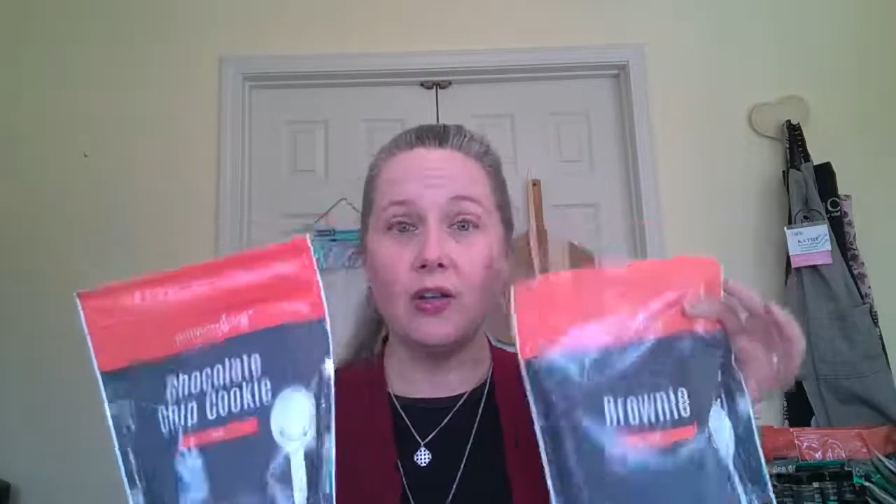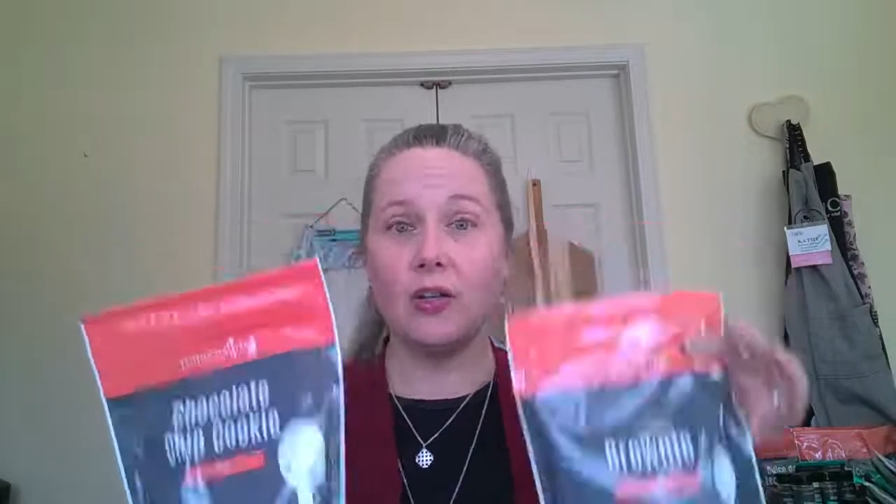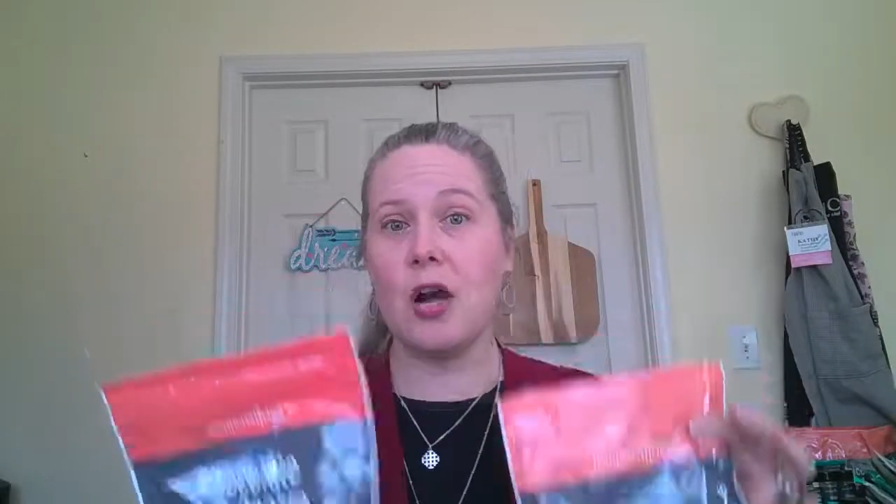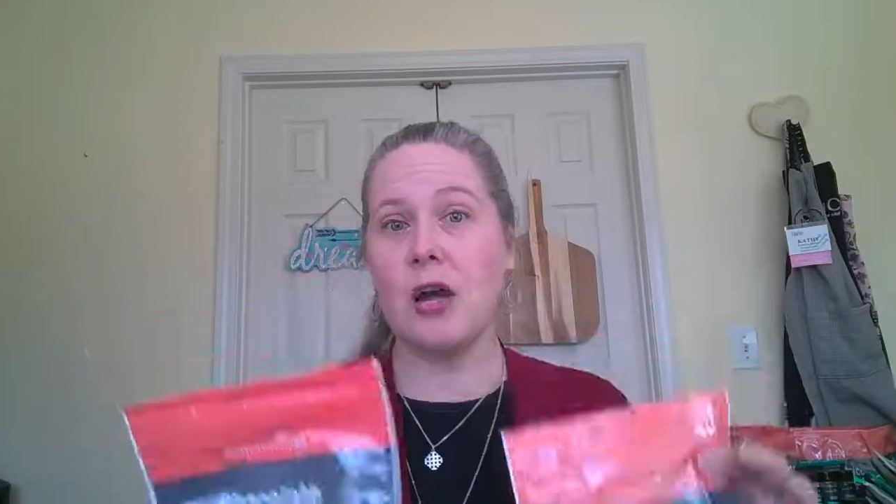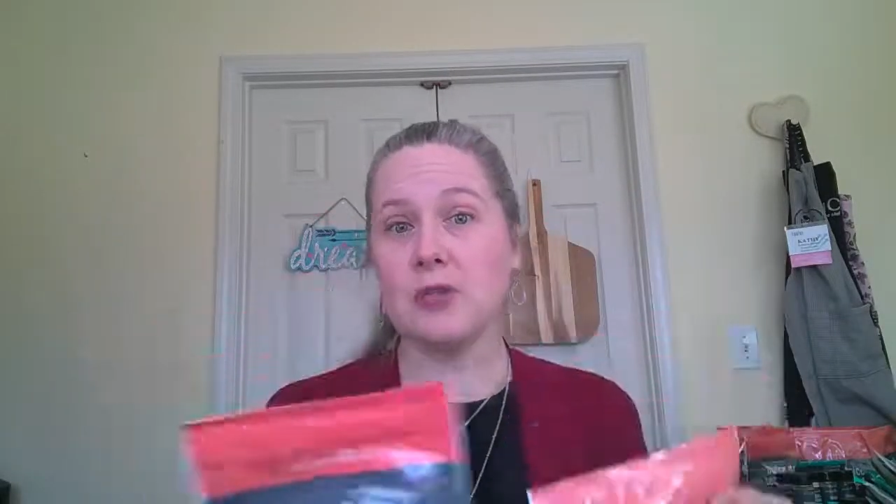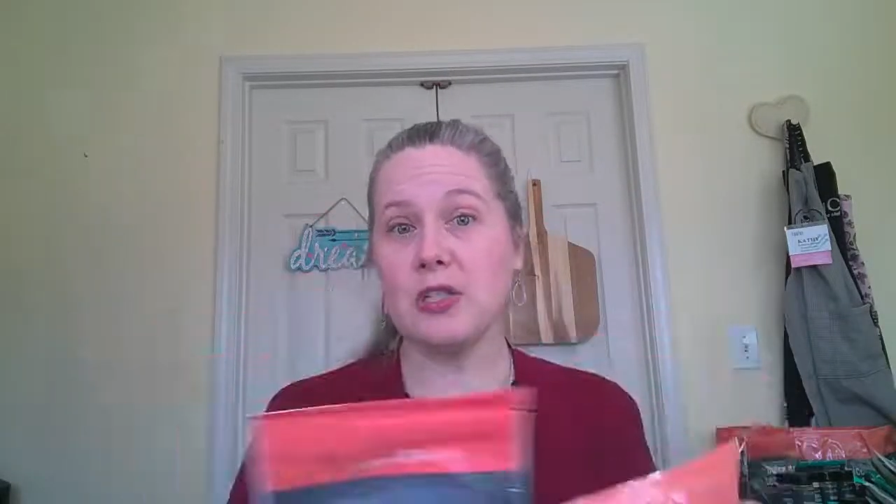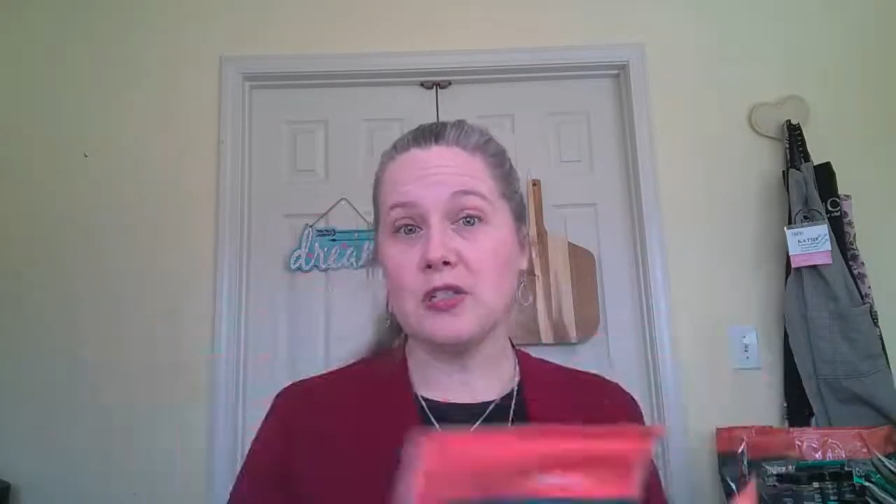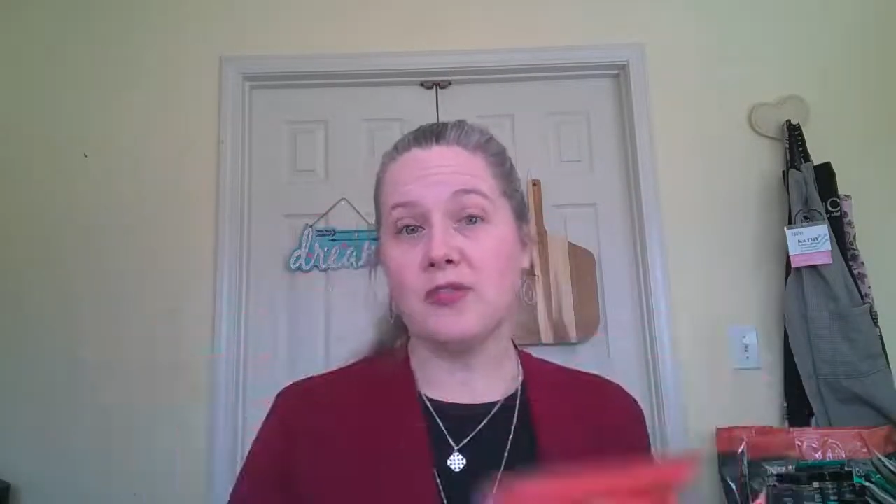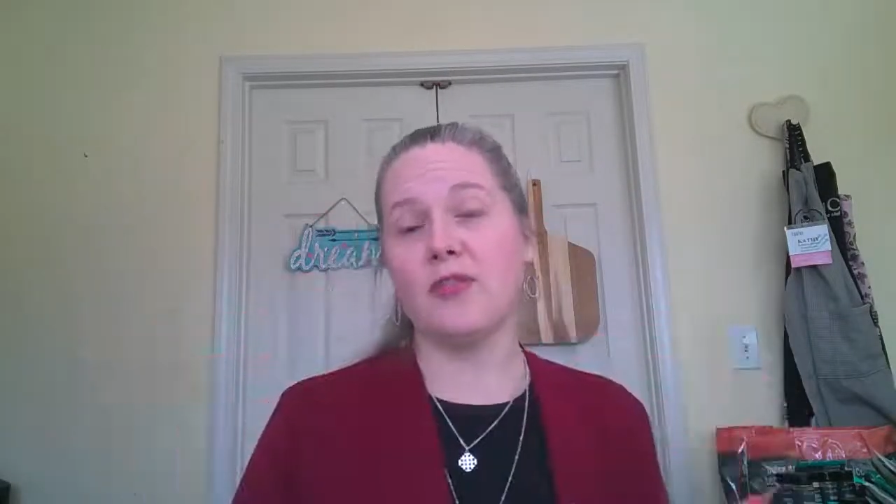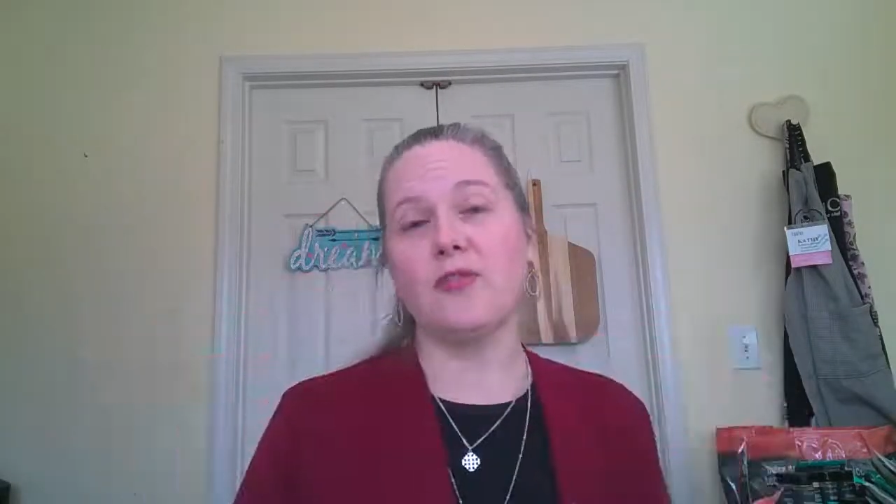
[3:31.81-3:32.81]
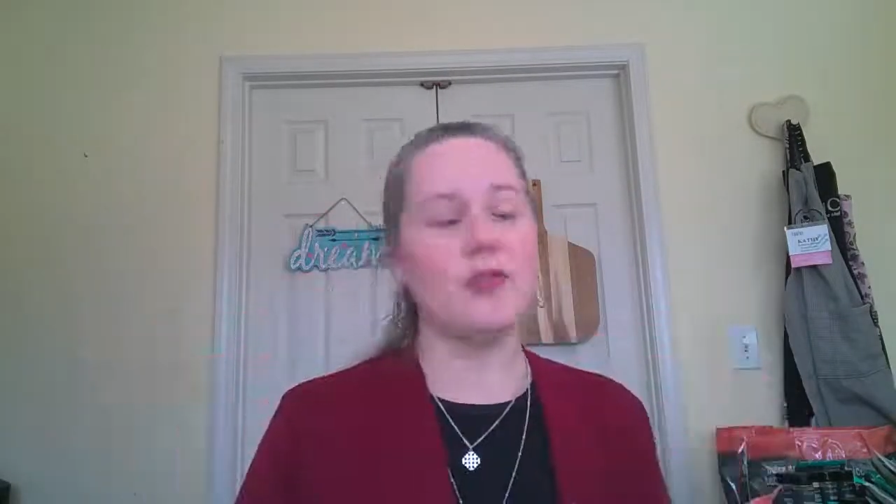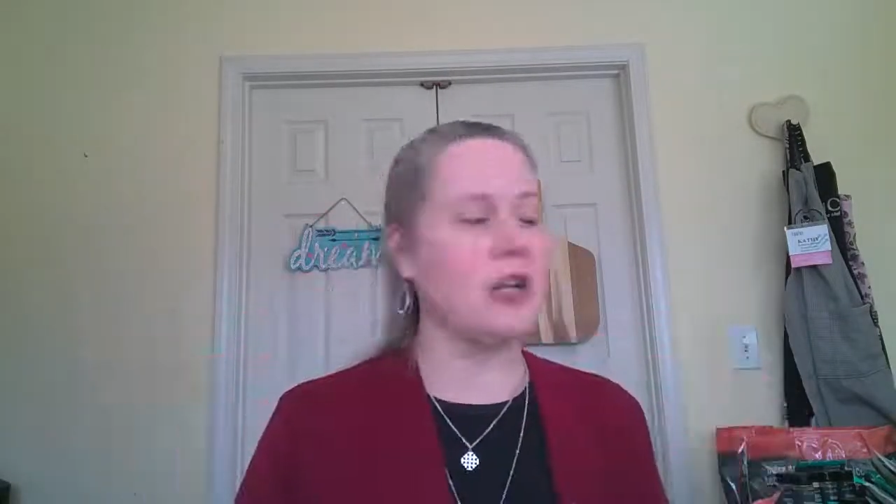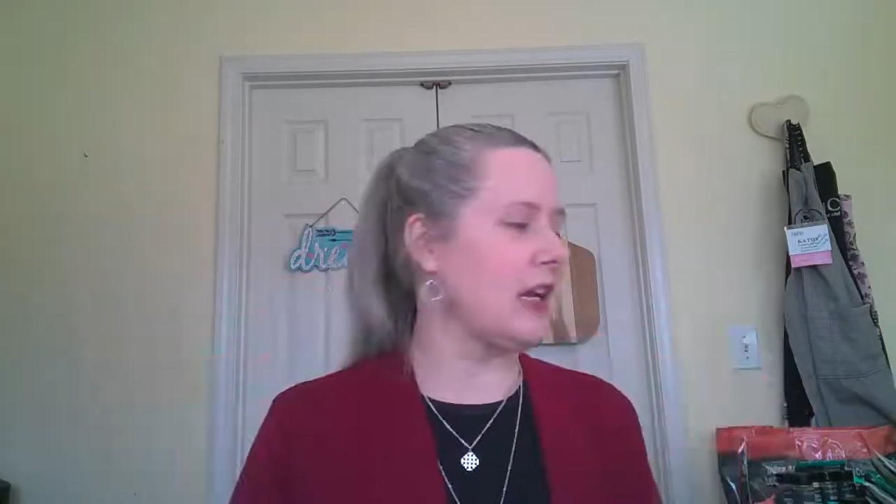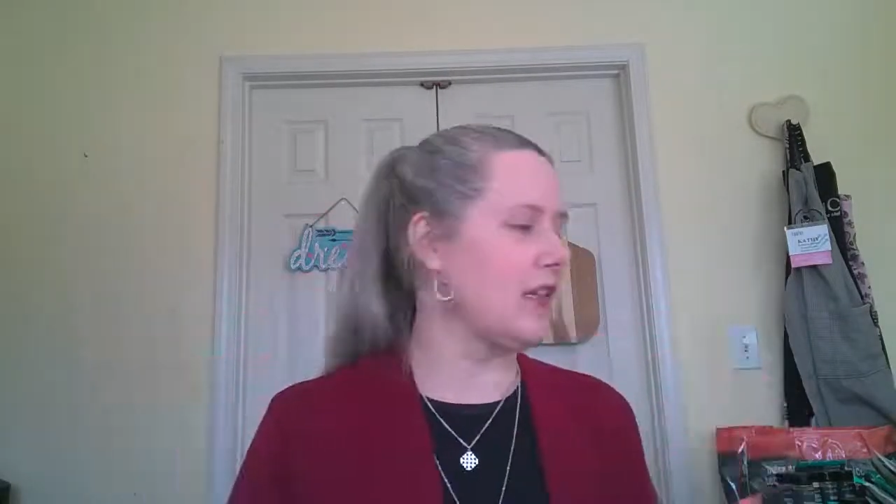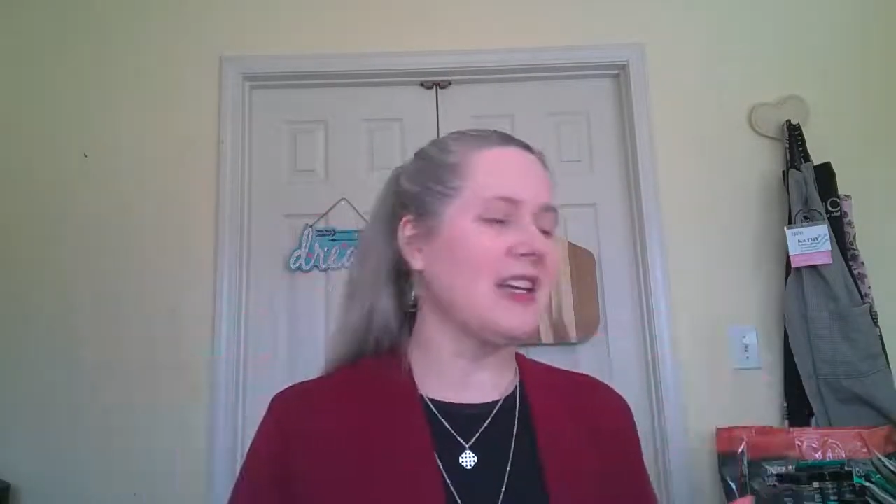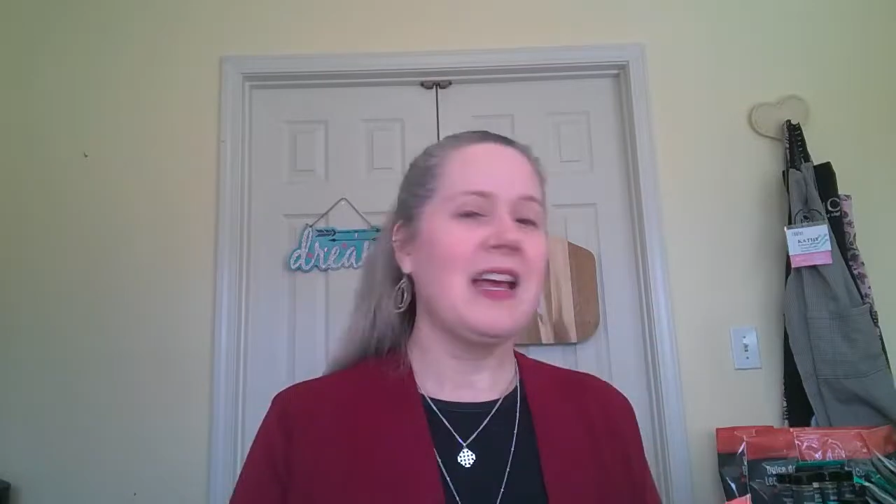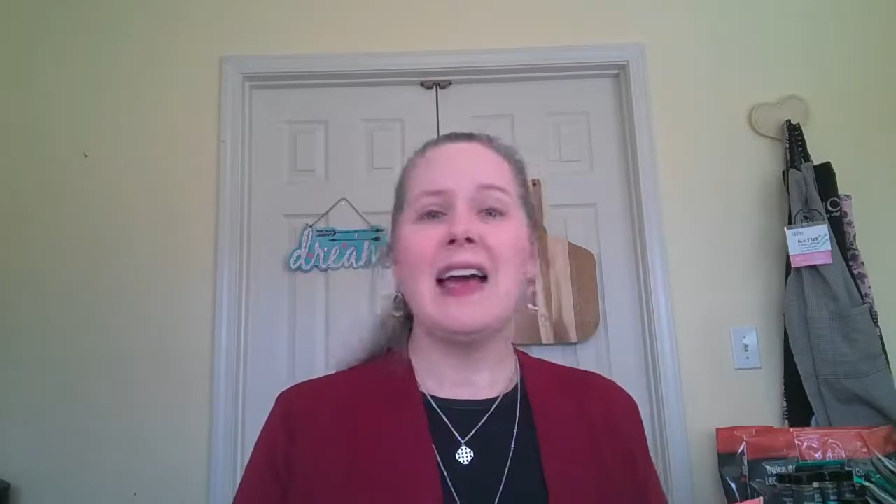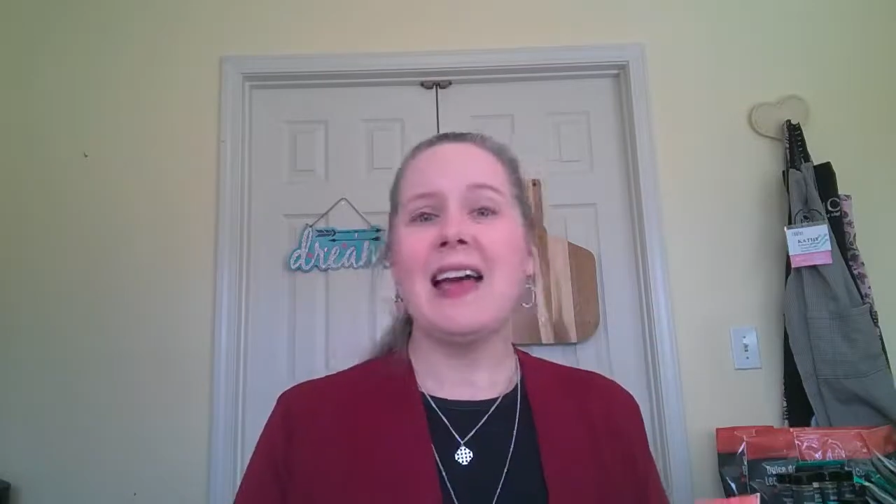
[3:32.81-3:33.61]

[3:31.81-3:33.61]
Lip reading: your options for a free gift.